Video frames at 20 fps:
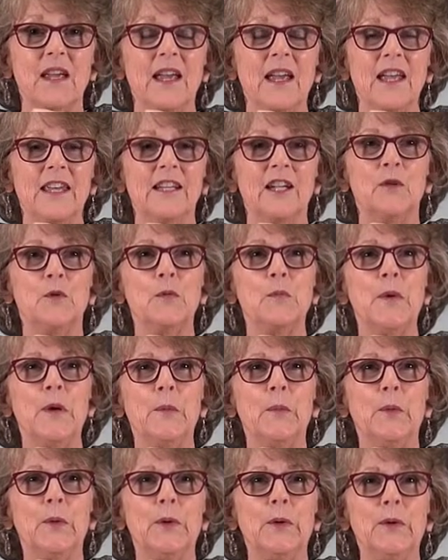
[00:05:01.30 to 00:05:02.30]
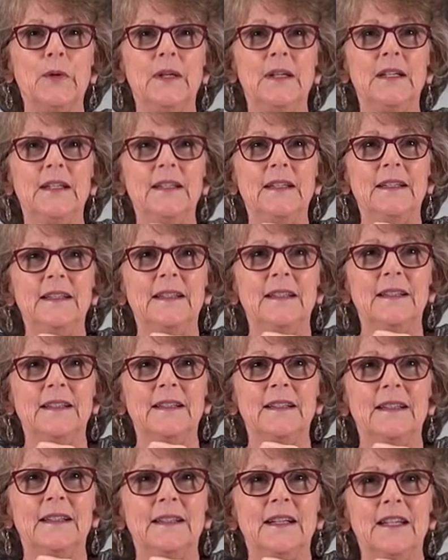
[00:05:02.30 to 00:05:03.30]
And I remember
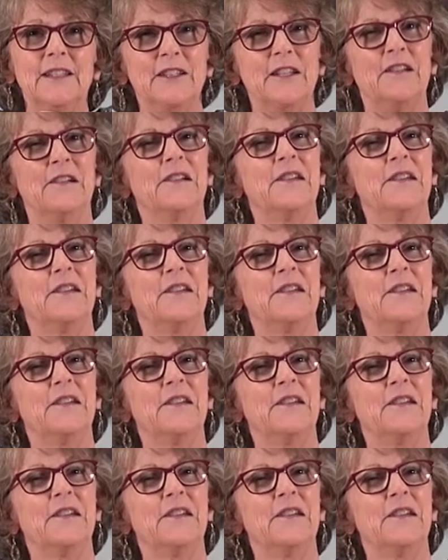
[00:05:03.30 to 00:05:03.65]
another